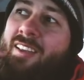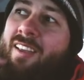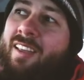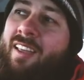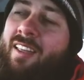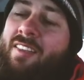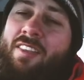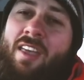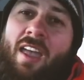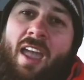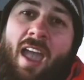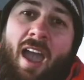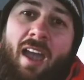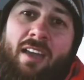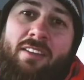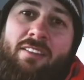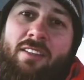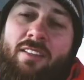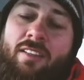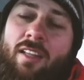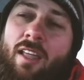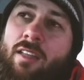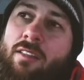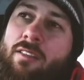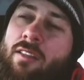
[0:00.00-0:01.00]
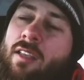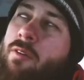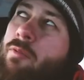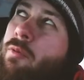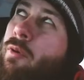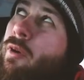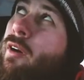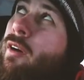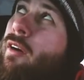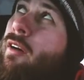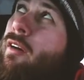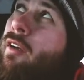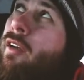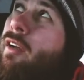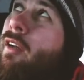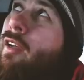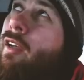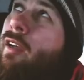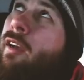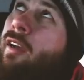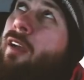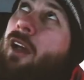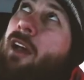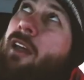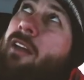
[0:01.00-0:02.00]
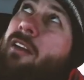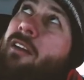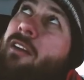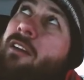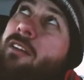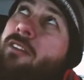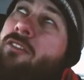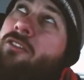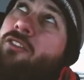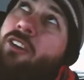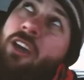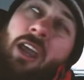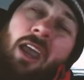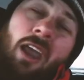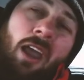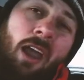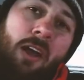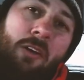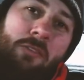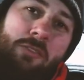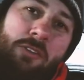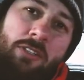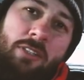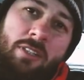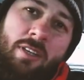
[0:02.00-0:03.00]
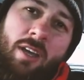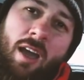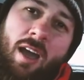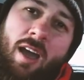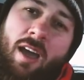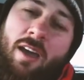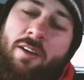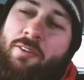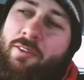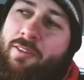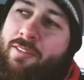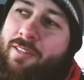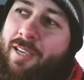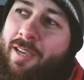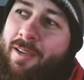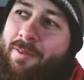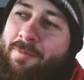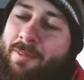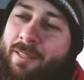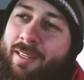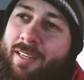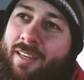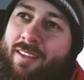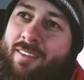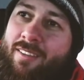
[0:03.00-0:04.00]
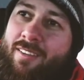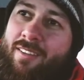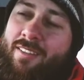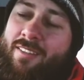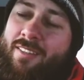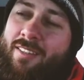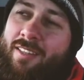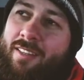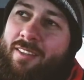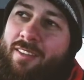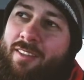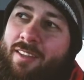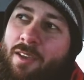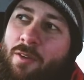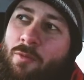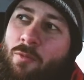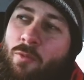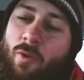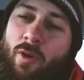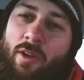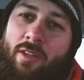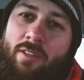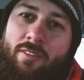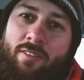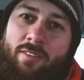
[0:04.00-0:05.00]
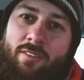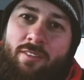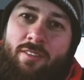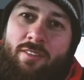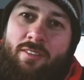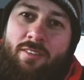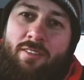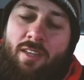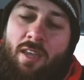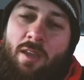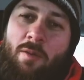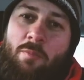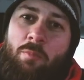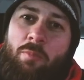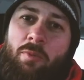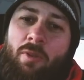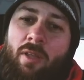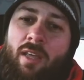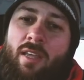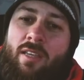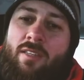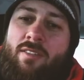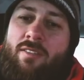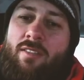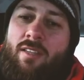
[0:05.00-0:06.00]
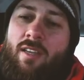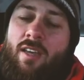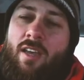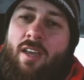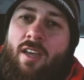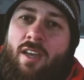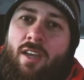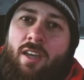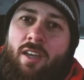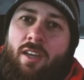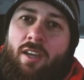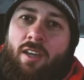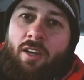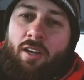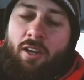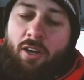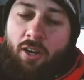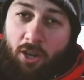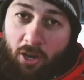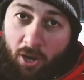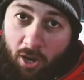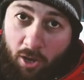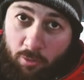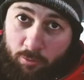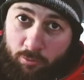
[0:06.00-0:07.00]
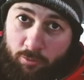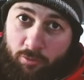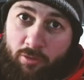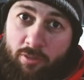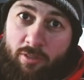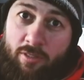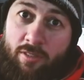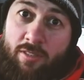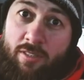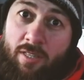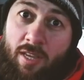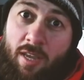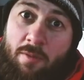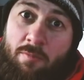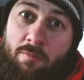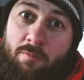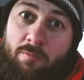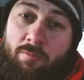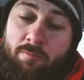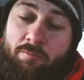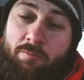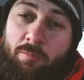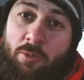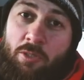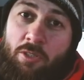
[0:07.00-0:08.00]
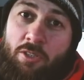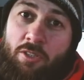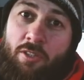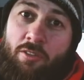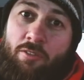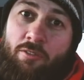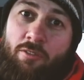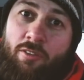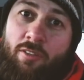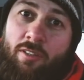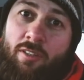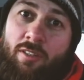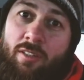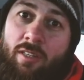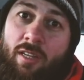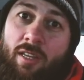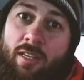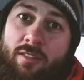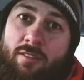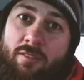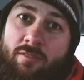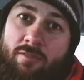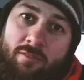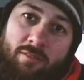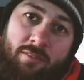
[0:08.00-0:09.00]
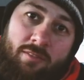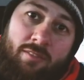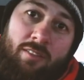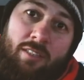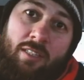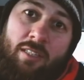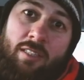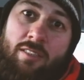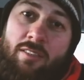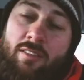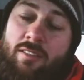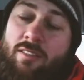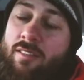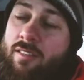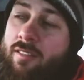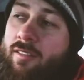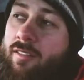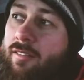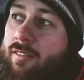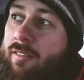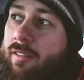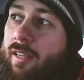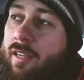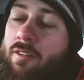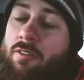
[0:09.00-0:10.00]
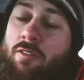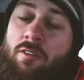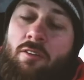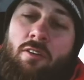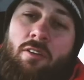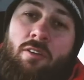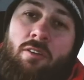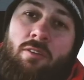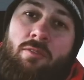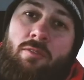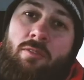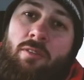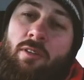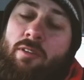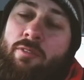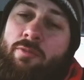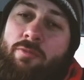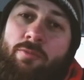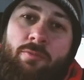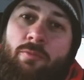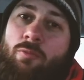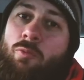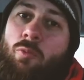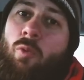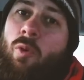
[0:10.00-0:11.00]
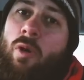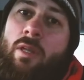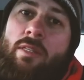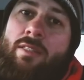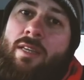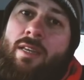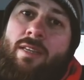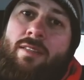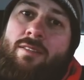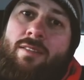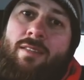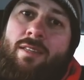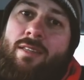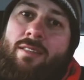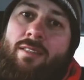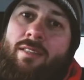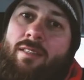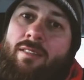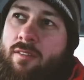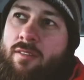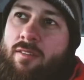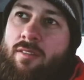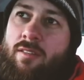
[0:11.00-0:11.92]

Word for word: And they acted like they were kind of checking out the sky or something like this, and they went in the same place, crouched in the same position, and did uh, I don't know if what they did. It,